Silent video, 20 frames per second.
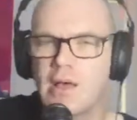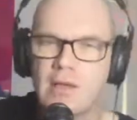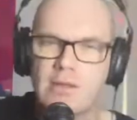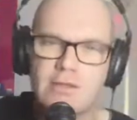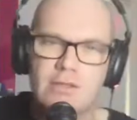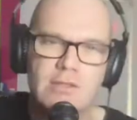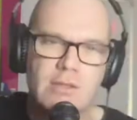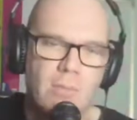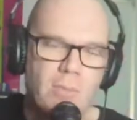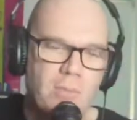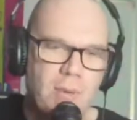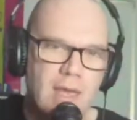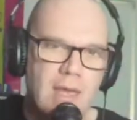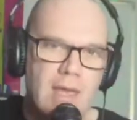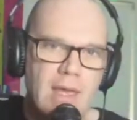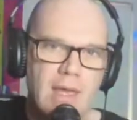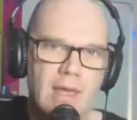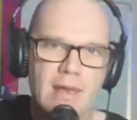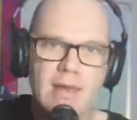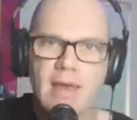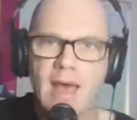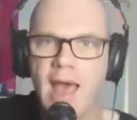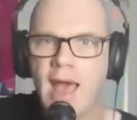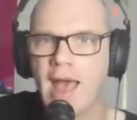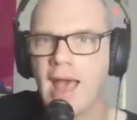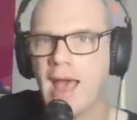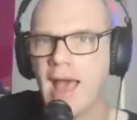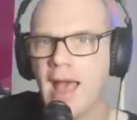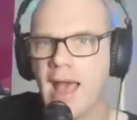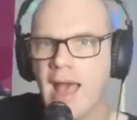So be
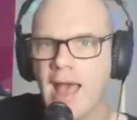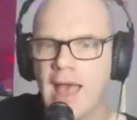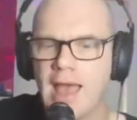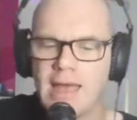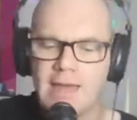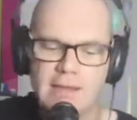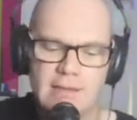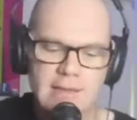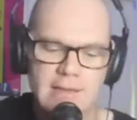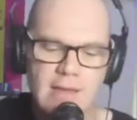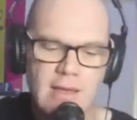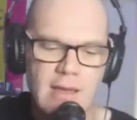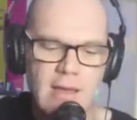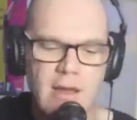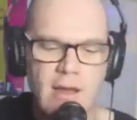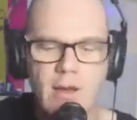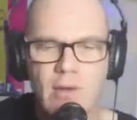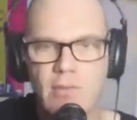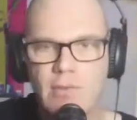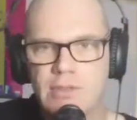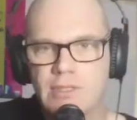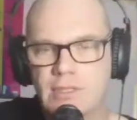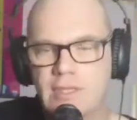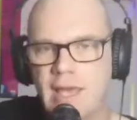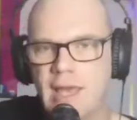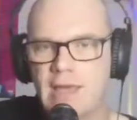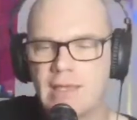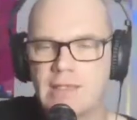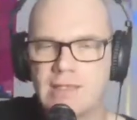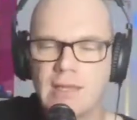kind. Or
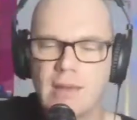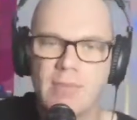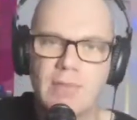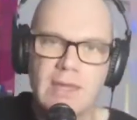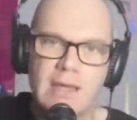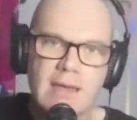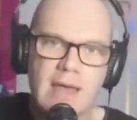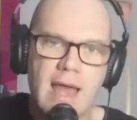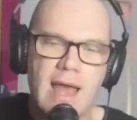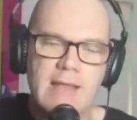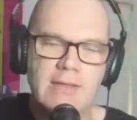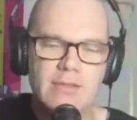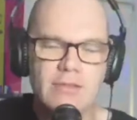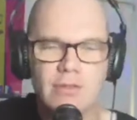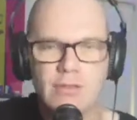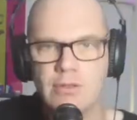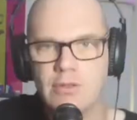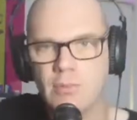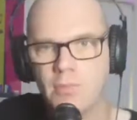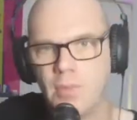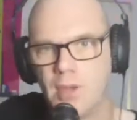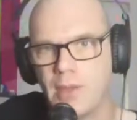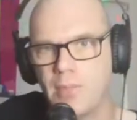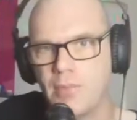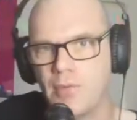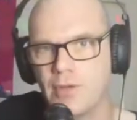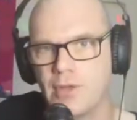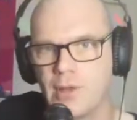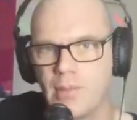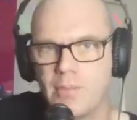say something nice to the
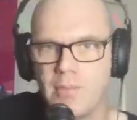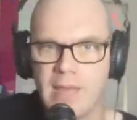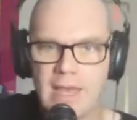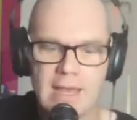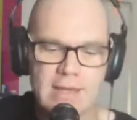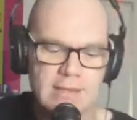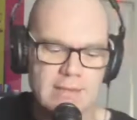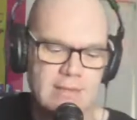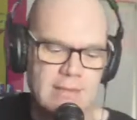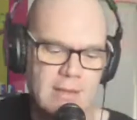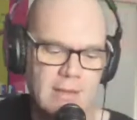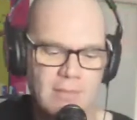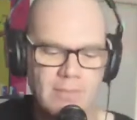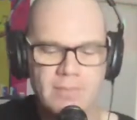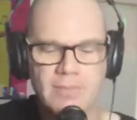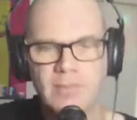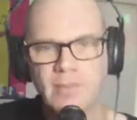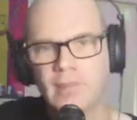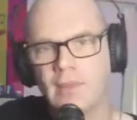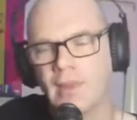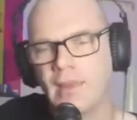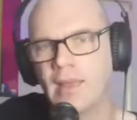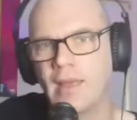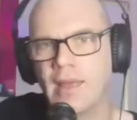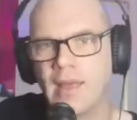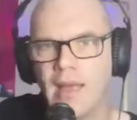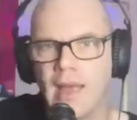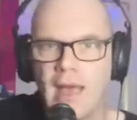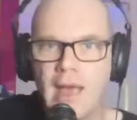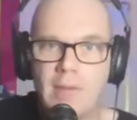people you meet.
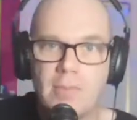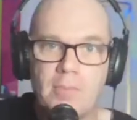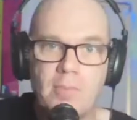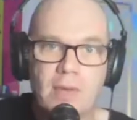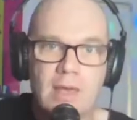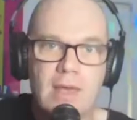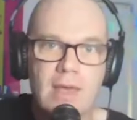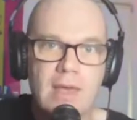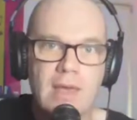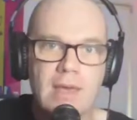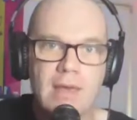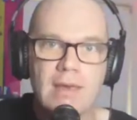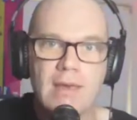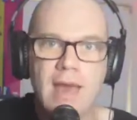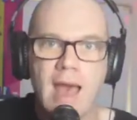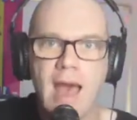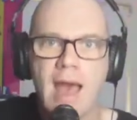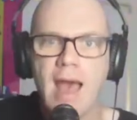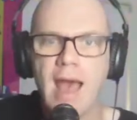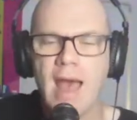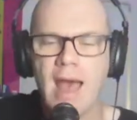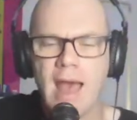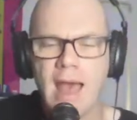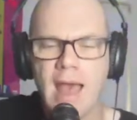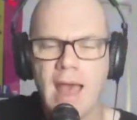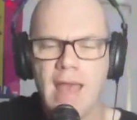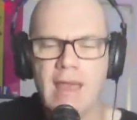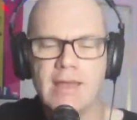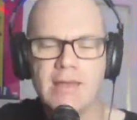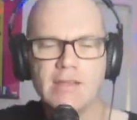And be
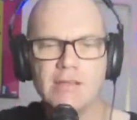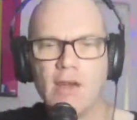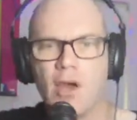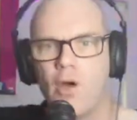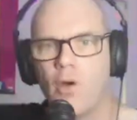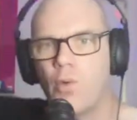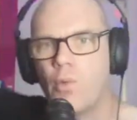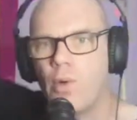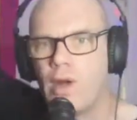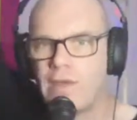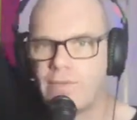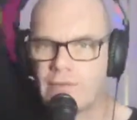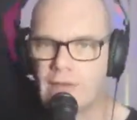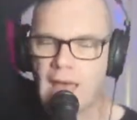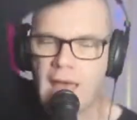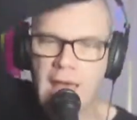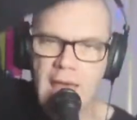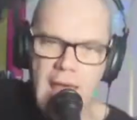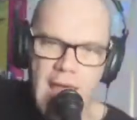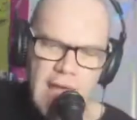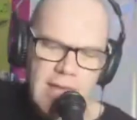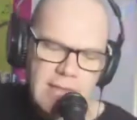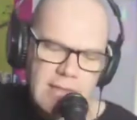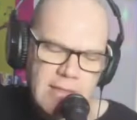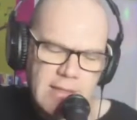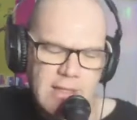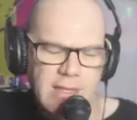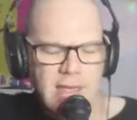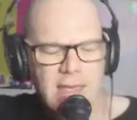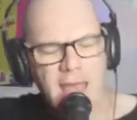kind. Wave your hands
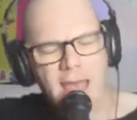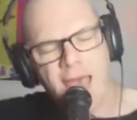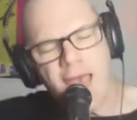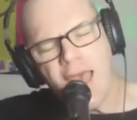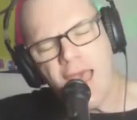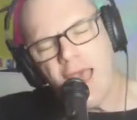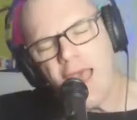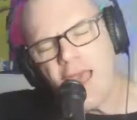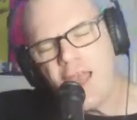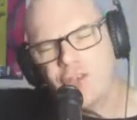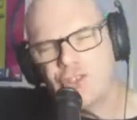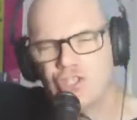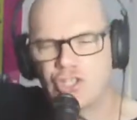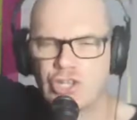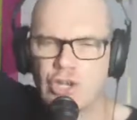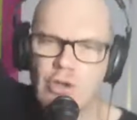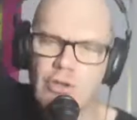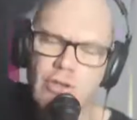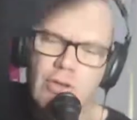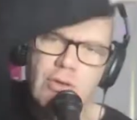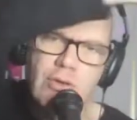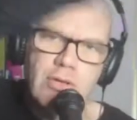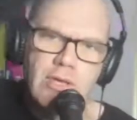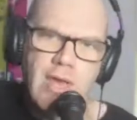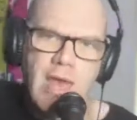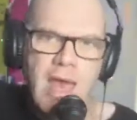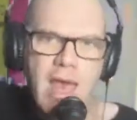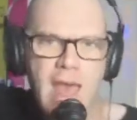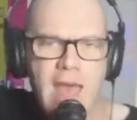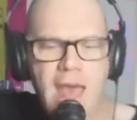in the air, show you
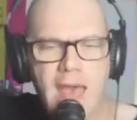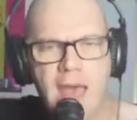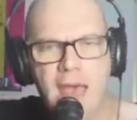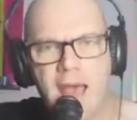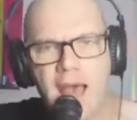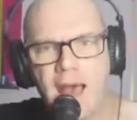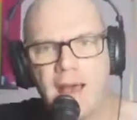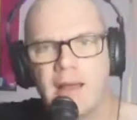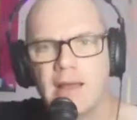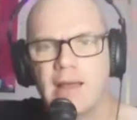care.